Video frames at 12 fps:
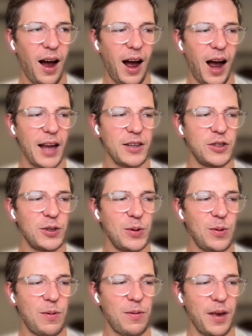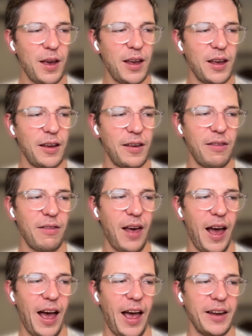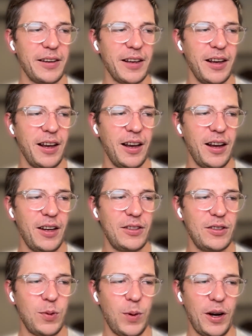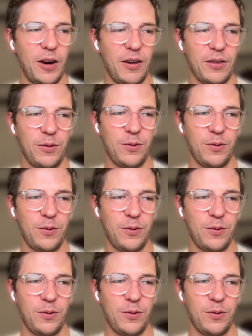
I do think that Twitter is